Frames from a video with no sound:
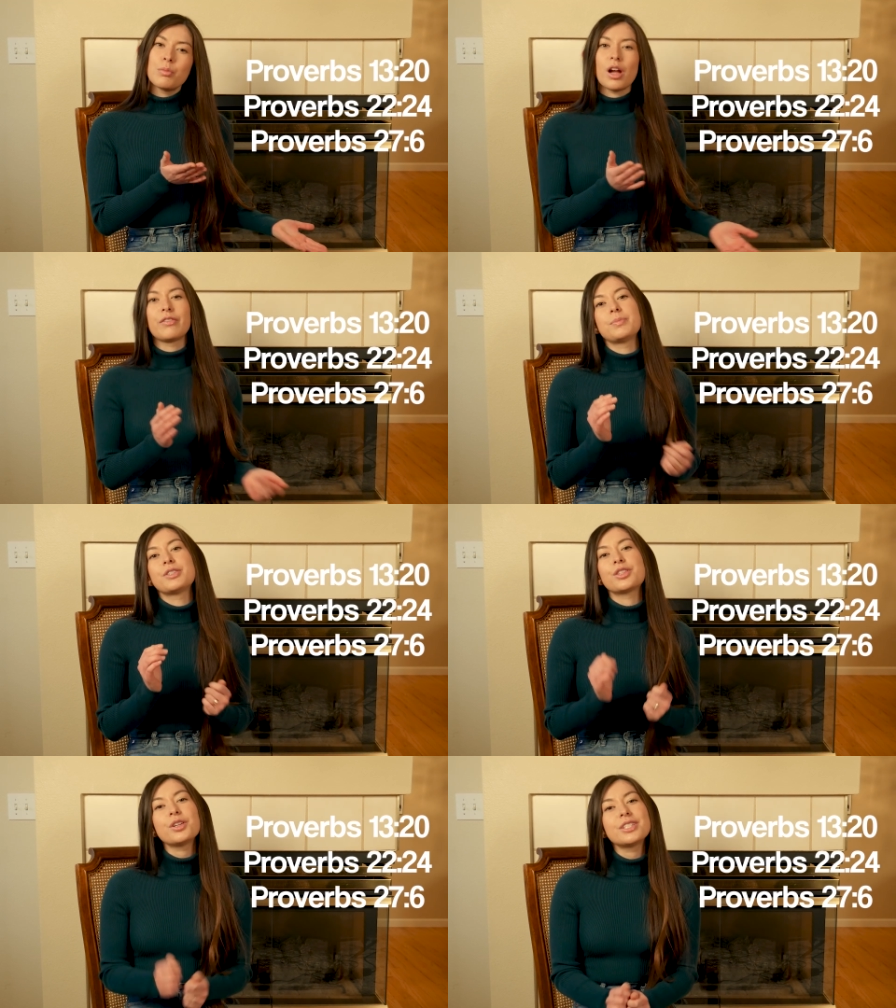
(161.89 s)

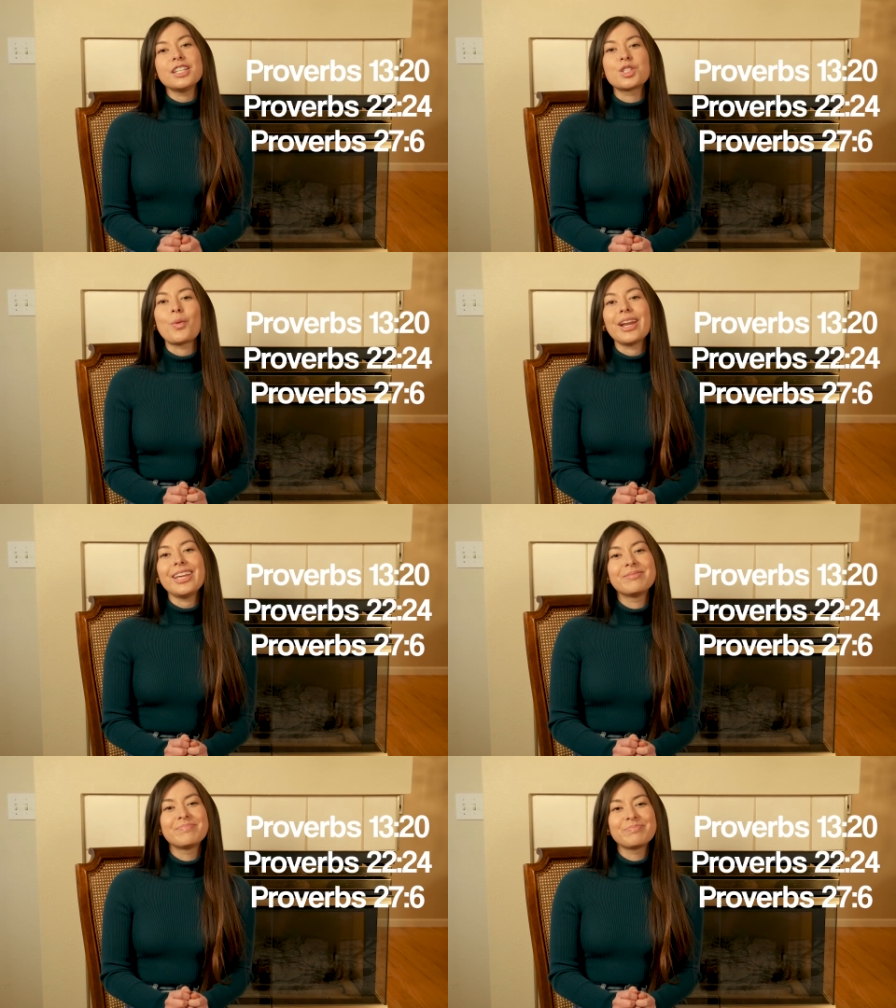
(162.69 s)
Proverbs
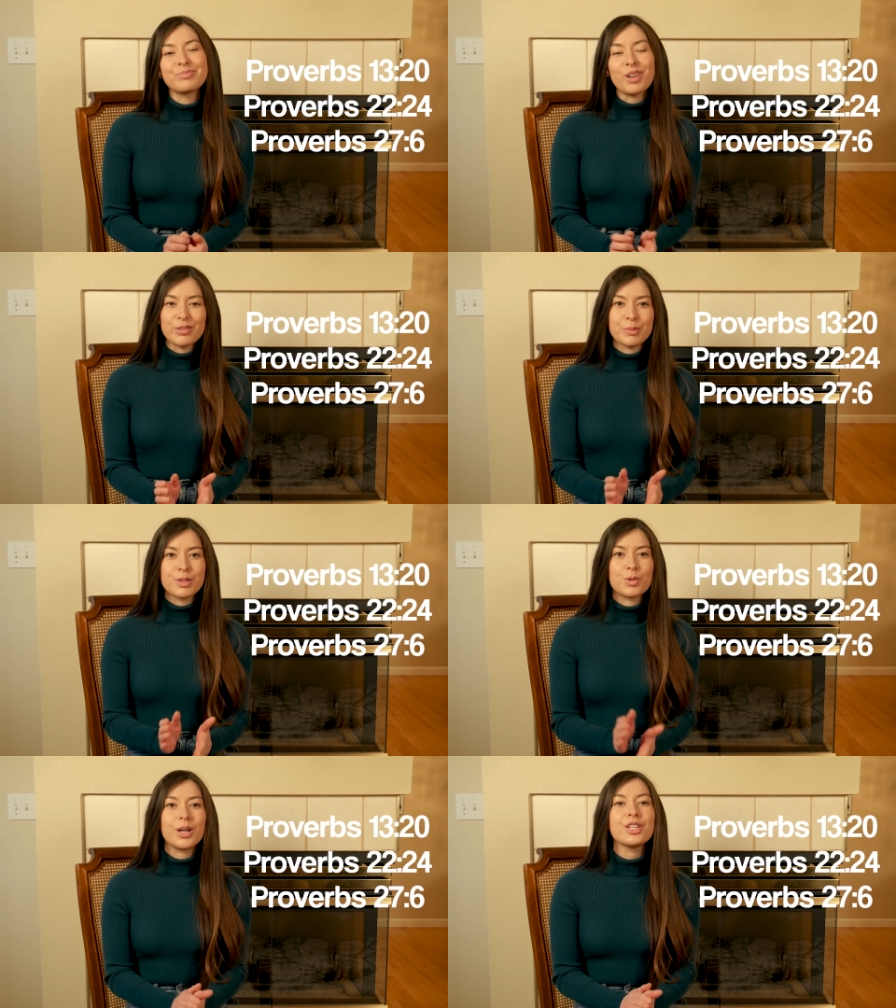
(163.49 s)
13:20,
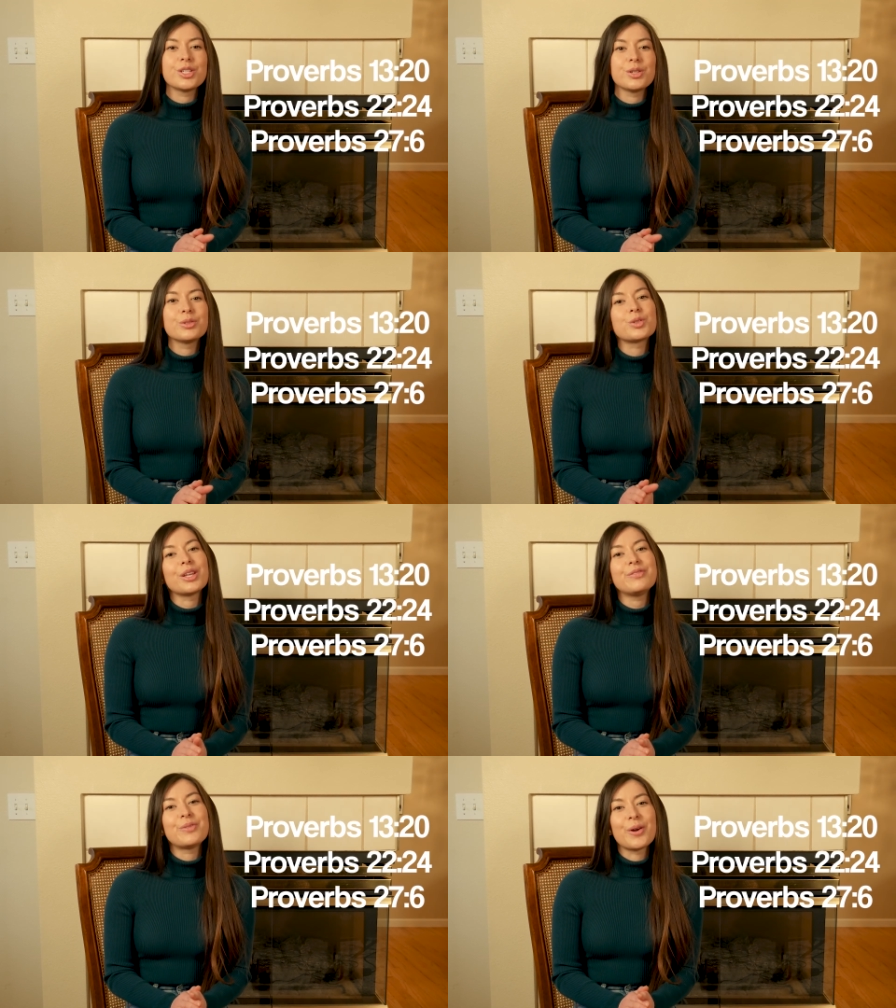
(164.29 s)
Proverbs
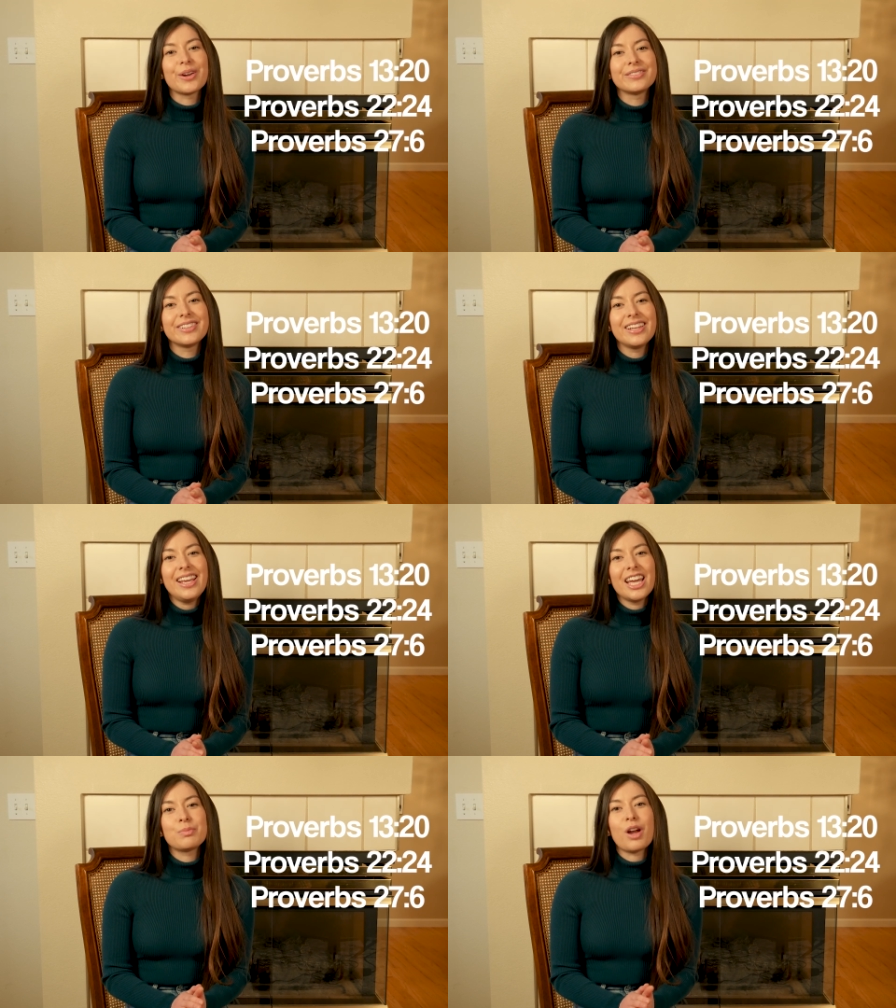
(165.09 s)
22:24,
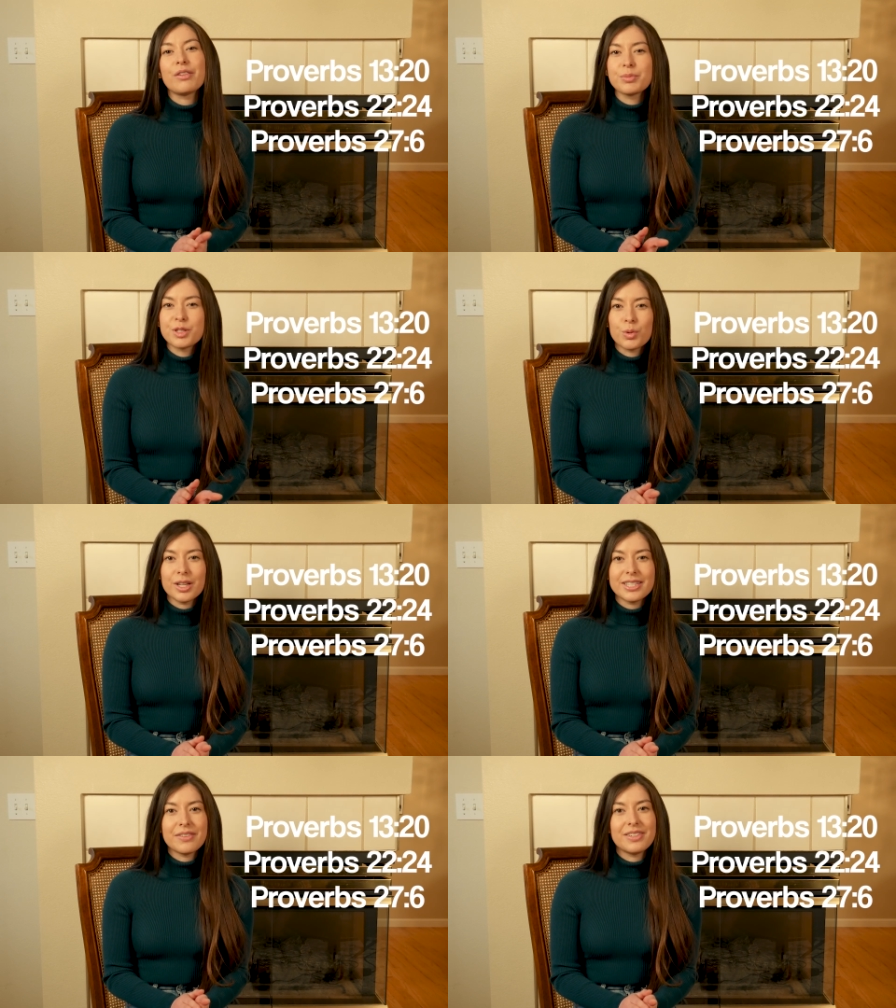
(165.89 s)
and Proverbs
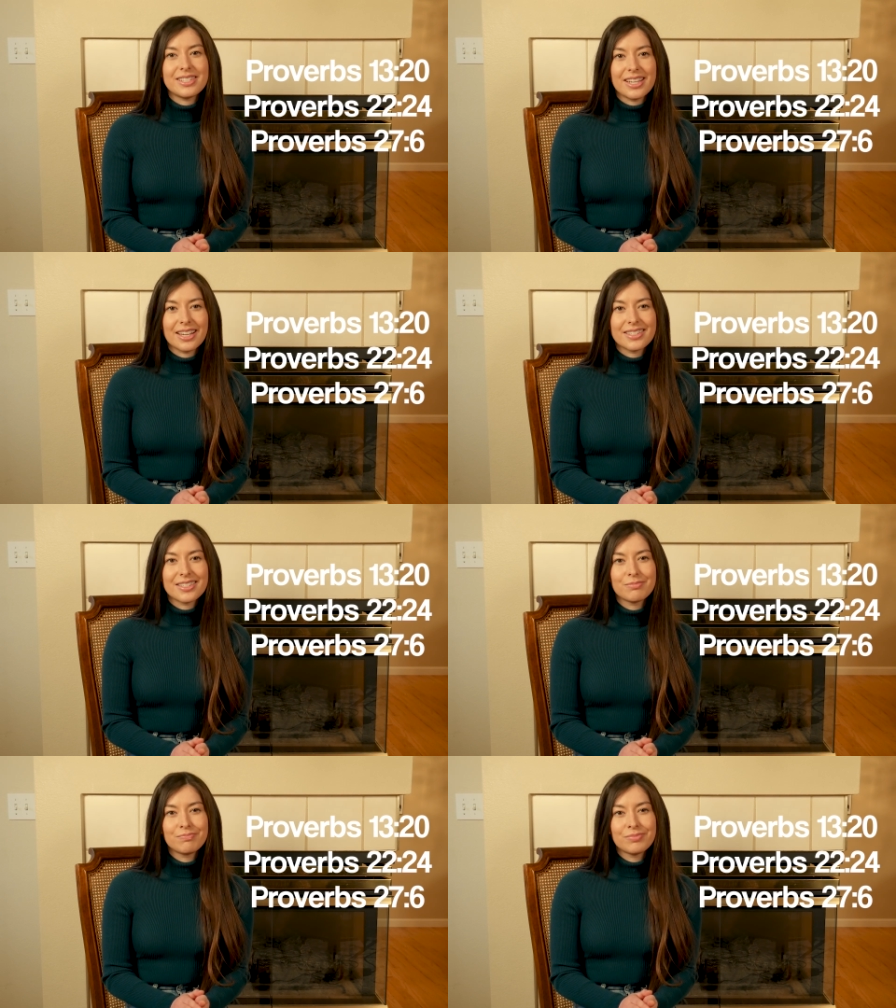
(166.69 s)
27:6.